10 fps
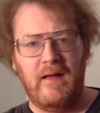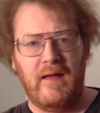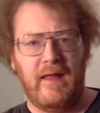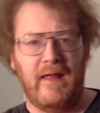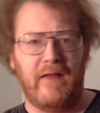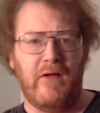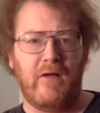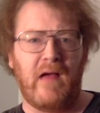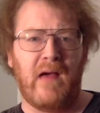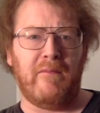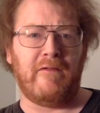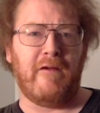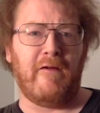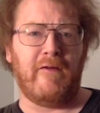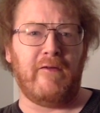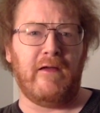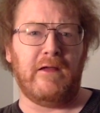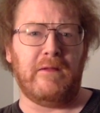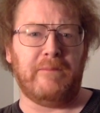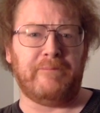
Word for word: It had no commentaries on it,